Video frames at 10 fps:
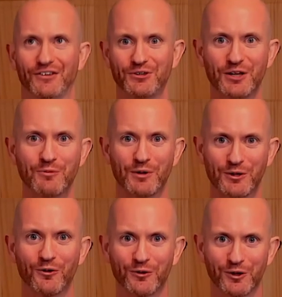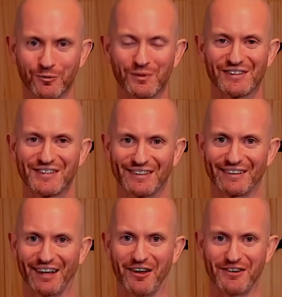you keep in your good position
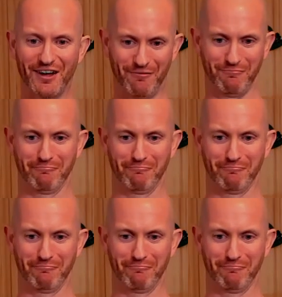again, yeah?